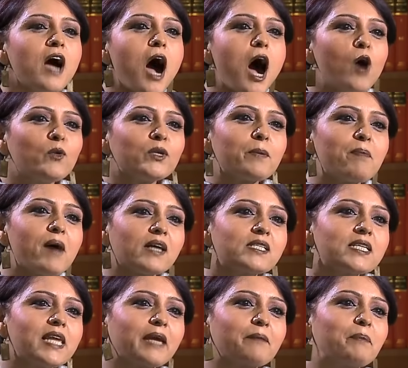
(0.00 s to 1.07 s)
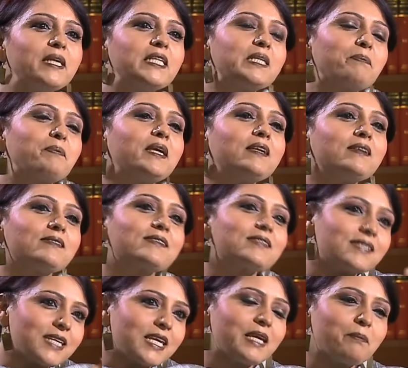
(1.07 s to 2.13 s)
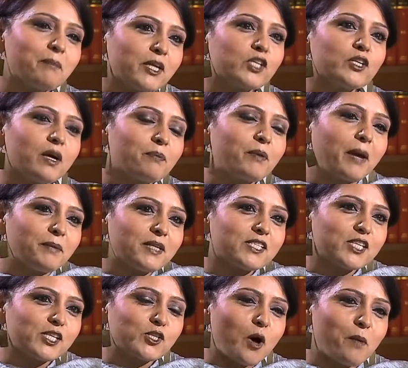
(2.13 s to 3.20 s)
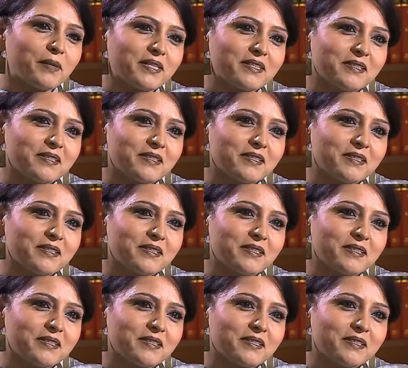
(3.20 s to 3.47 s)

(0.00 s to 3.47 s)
How would a party like PDP see I, the uh, Prime the, Minister's the, comment?